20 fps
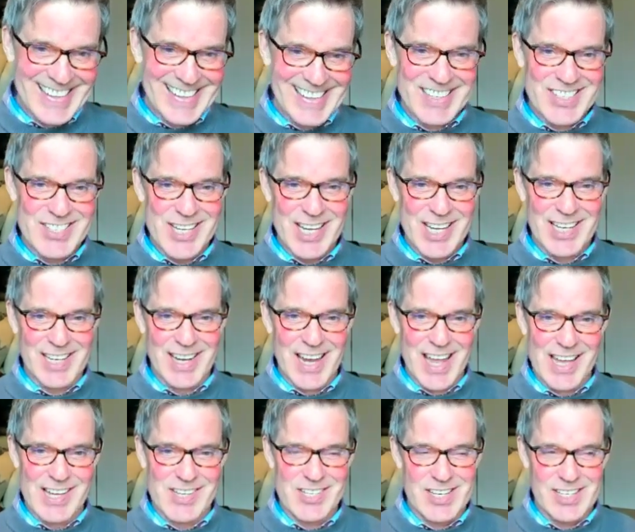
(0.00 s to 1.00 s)
the second
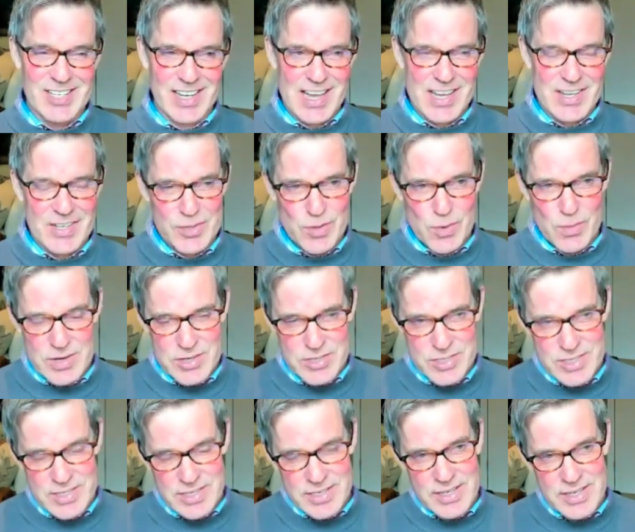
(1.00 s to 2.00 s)
last
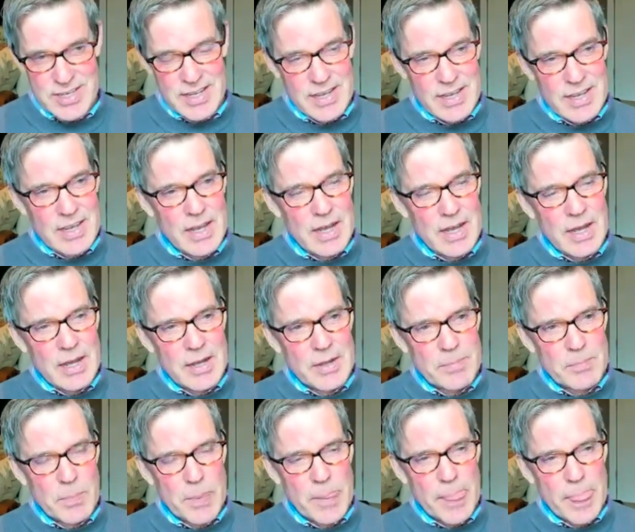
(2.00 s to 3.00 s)
question.
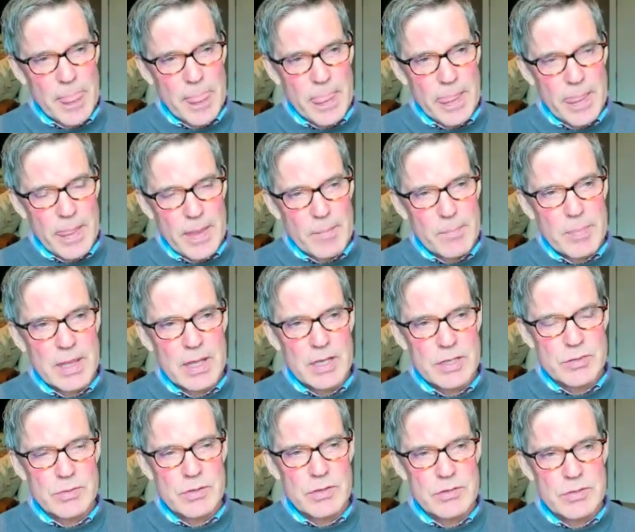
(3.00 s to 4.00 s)

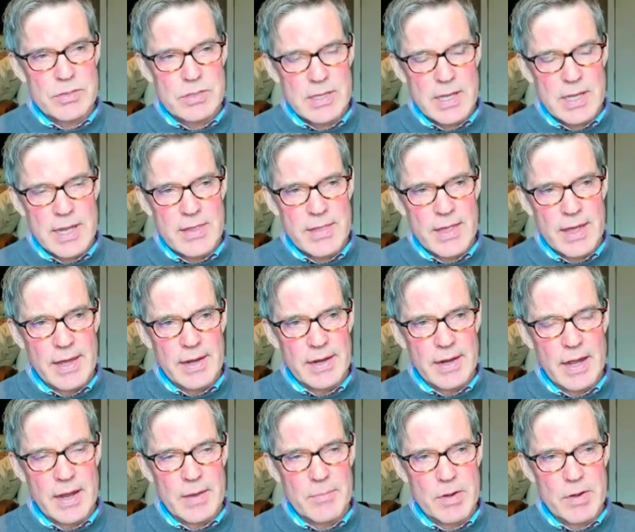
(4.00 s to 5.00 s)
Because when you say that,
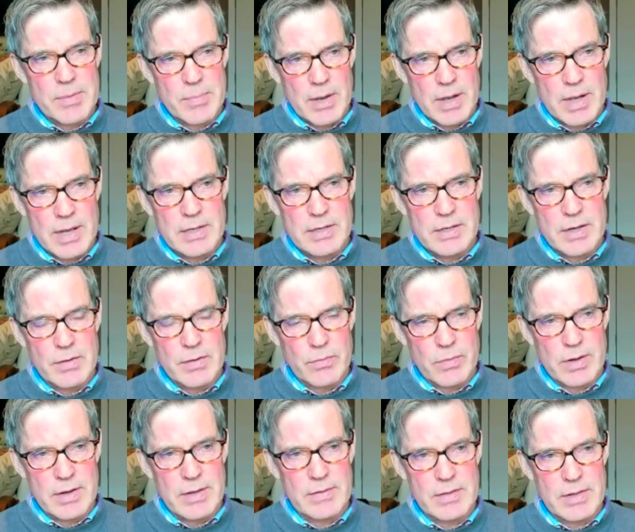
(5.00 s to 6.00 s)
I'm reminded of
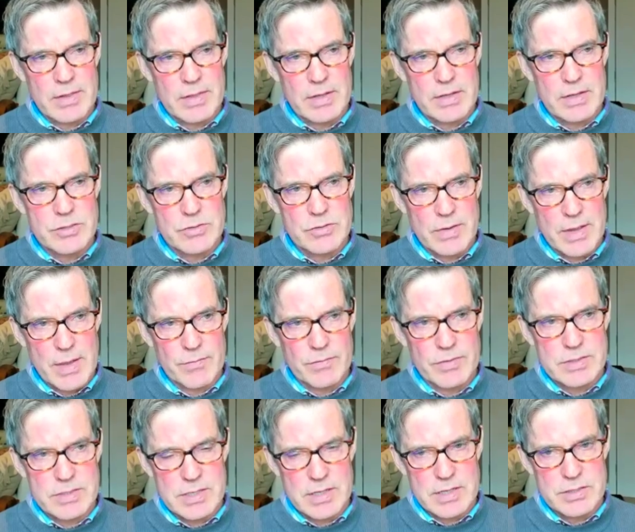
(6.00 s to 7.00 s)
one of the things you
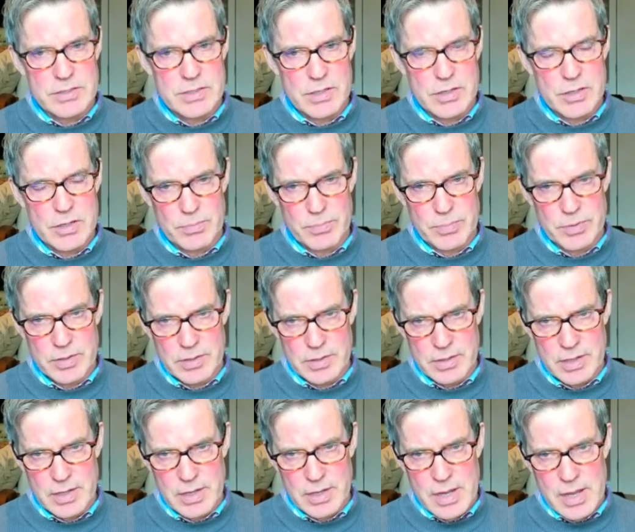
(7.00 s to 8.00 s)
emphasize in your
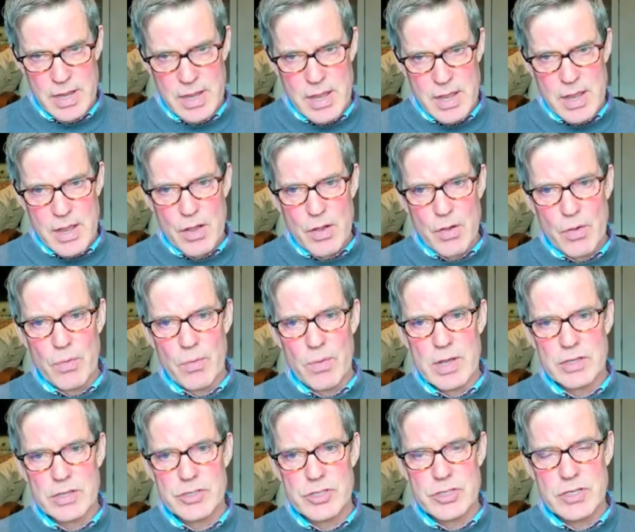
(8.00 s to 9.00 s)
book,
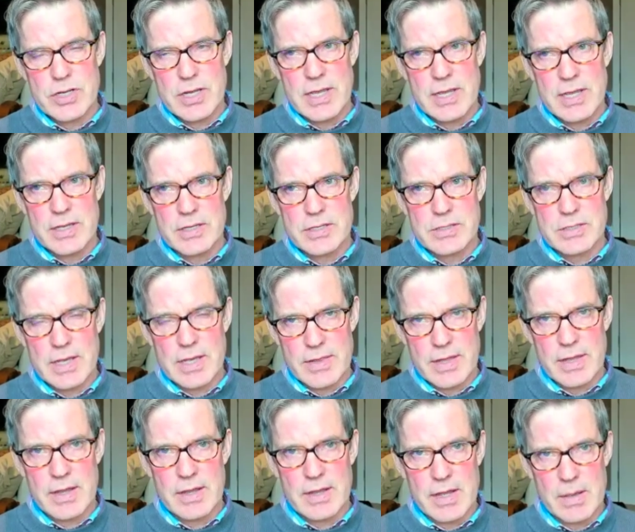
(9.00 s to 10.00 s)
which is, I
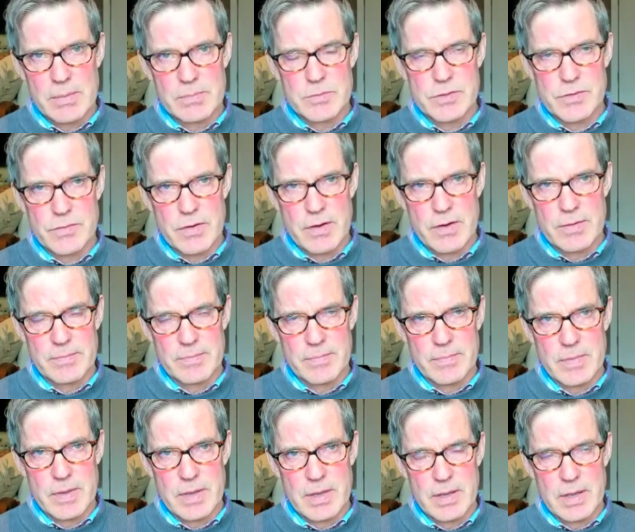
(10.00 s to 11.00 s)
think it comes from